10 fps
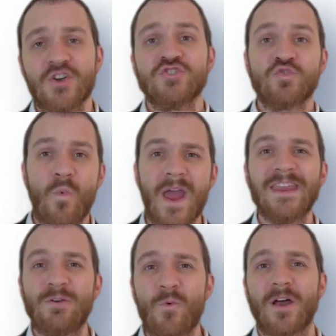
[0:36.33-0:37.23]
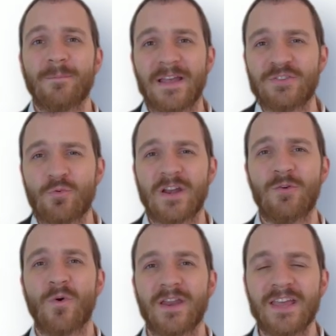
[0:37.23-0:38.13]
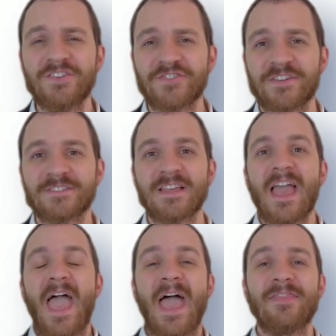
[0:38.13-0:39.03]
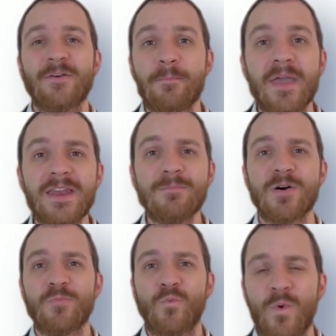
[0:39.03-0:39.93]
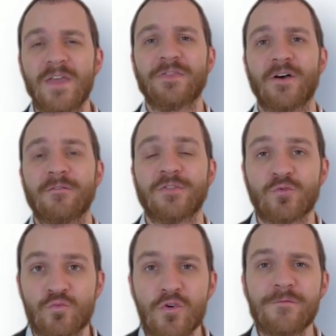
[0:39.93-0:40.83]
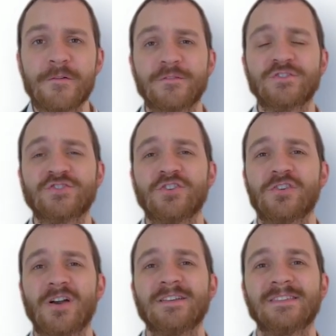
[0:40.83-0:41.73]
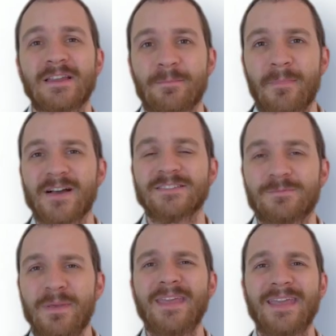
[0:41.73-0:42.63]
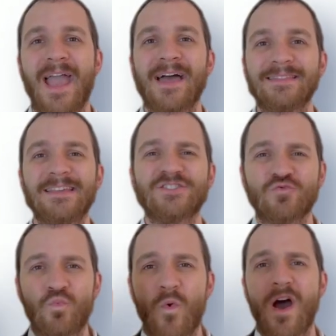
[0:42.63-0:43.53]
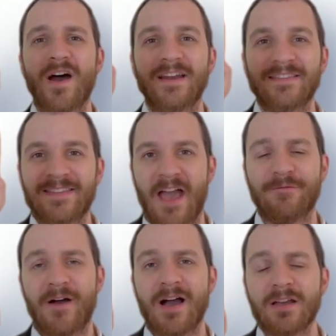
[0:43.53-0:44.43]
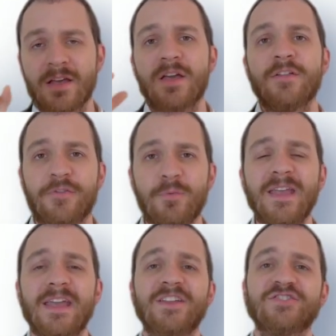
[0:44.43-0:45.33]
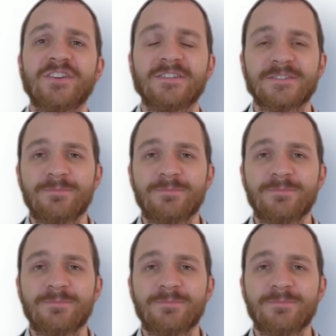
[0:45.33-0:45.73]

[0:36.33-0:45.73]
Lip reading: 21 by 21 inches. And the minimum width of the roof of a sukkah is that it must be at least 1 tefach, 3 inches.